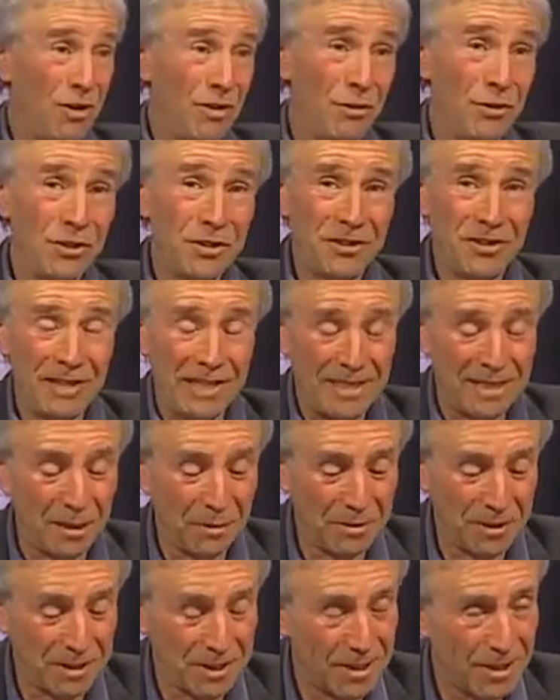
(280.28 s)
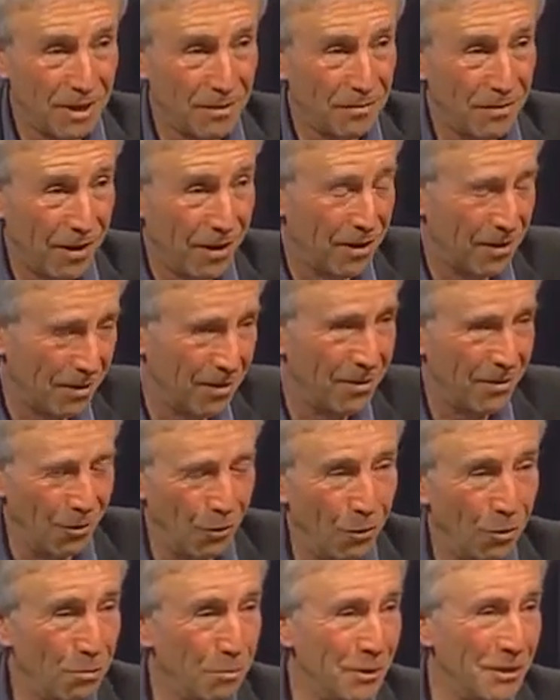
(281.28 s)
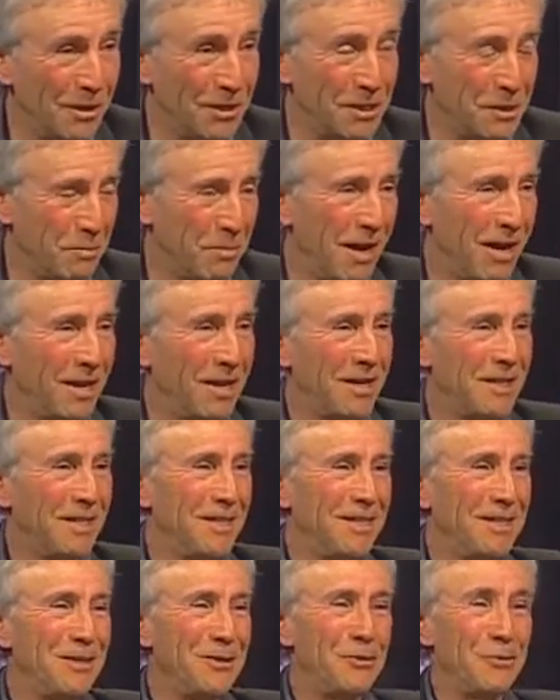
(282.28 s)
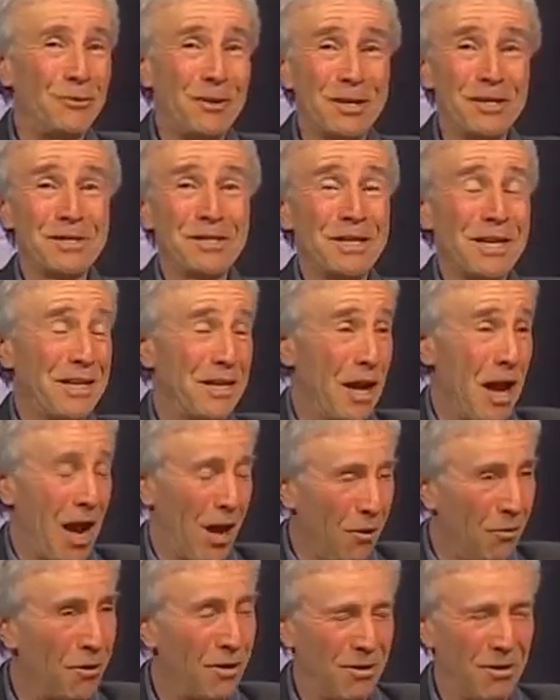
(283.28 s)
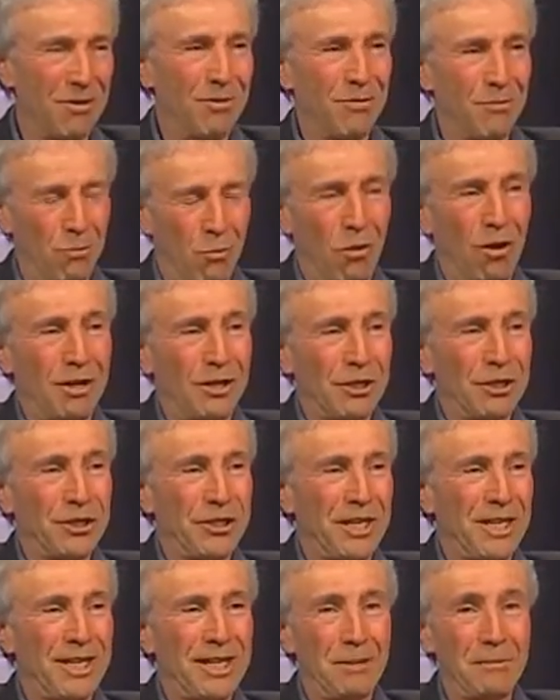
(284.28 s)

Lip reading: you should see some of the stuff our own municipality did to us in our watershed.